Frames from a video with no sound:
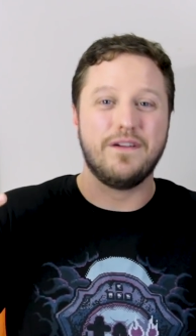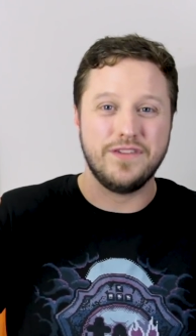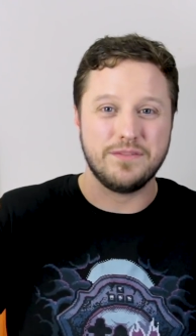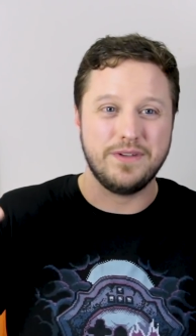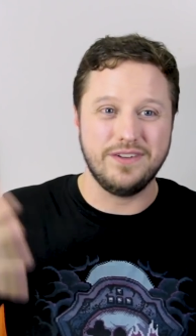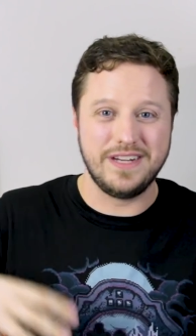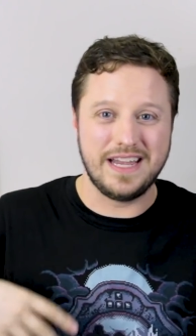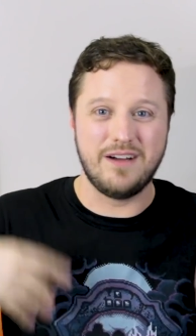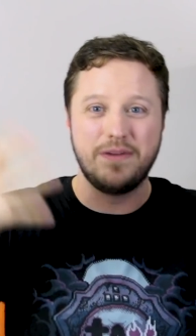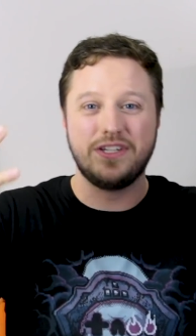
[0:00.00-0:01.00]
our visibility,
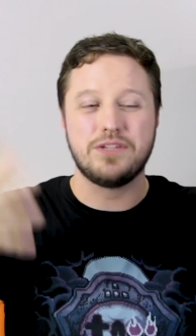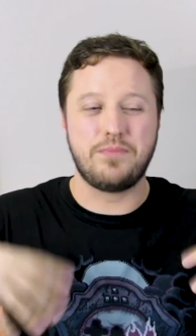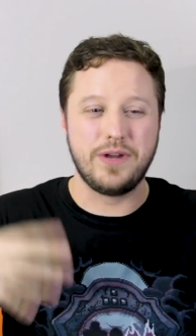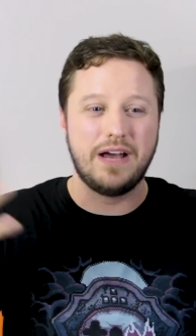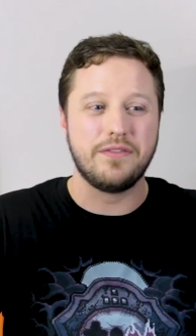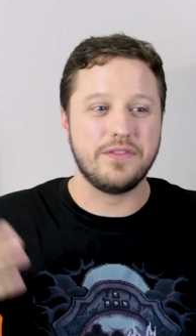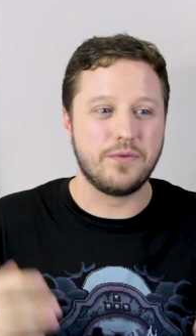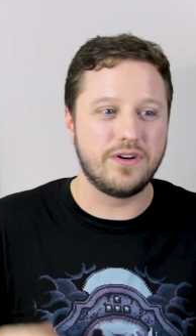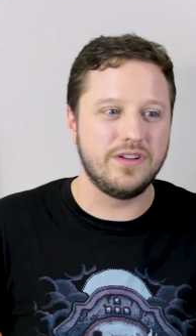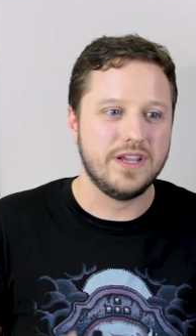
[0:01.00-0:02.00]
how much it's put out in the
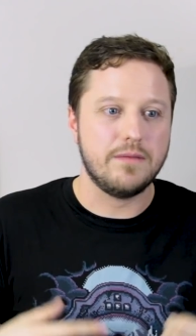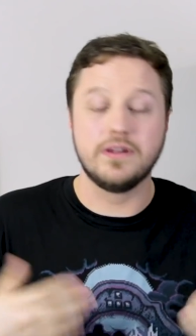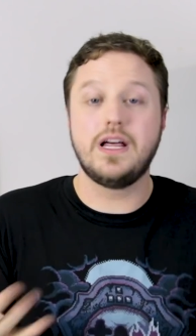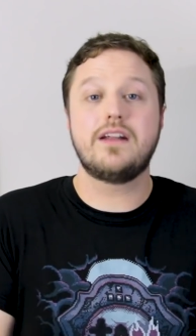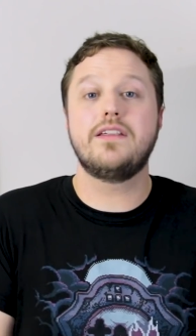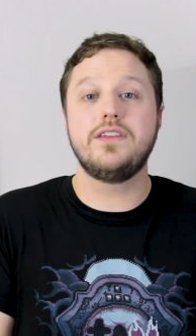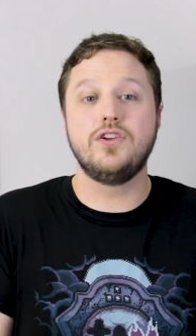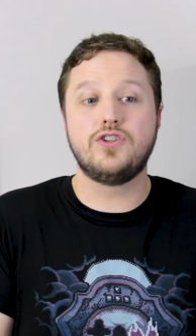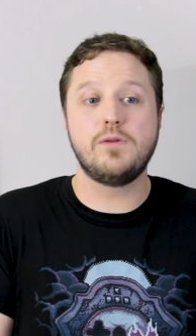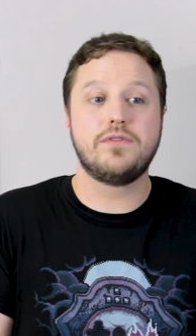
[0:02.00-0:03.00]
world. But a lot of other
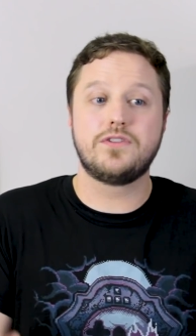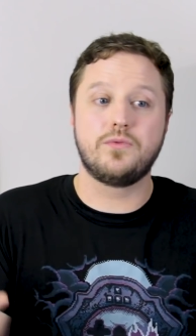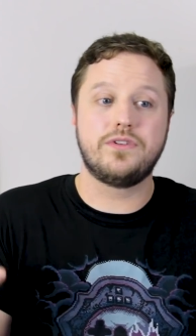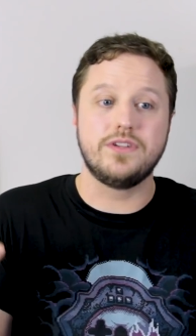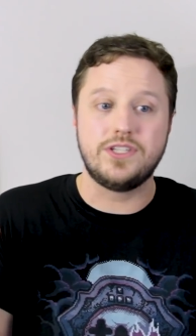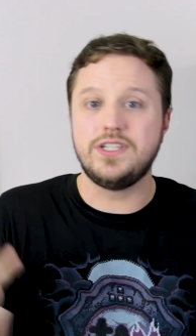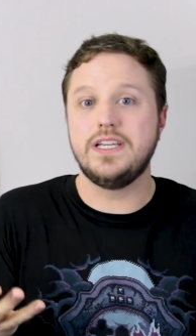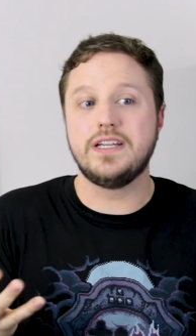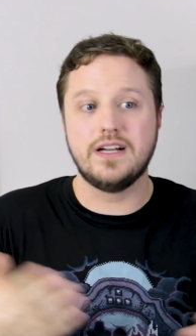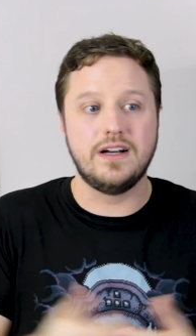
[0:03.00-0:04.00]
YouTubers were
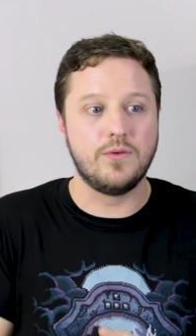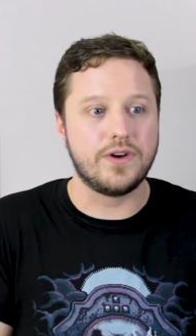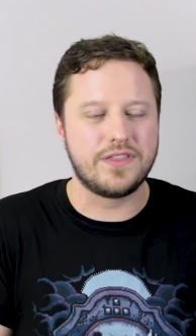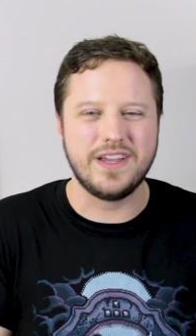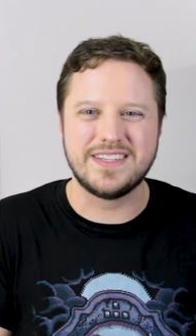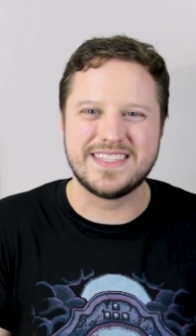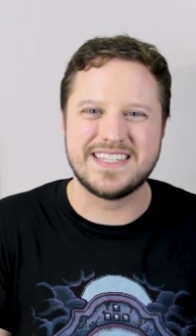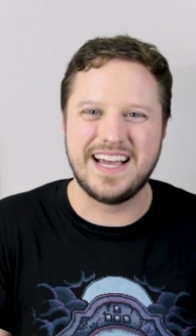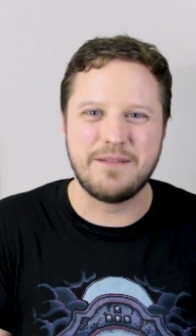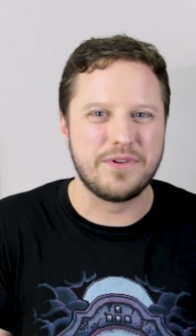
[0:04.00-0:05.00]
seeing weird things at the
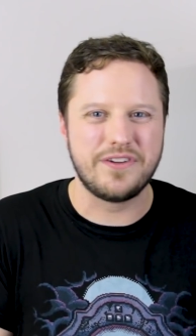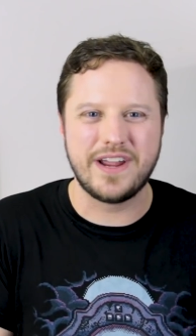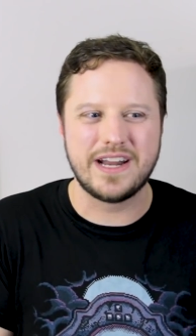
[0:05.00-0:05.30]
time with their